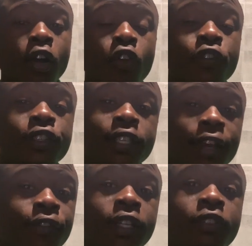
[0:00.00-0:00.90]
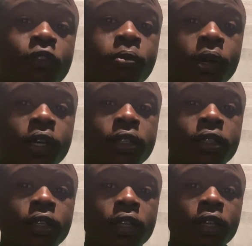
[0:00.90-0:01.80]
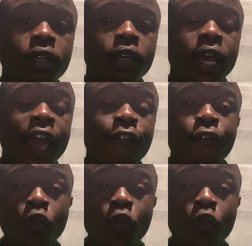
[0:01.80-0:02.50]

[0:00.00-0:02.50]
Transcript: Over 72 months at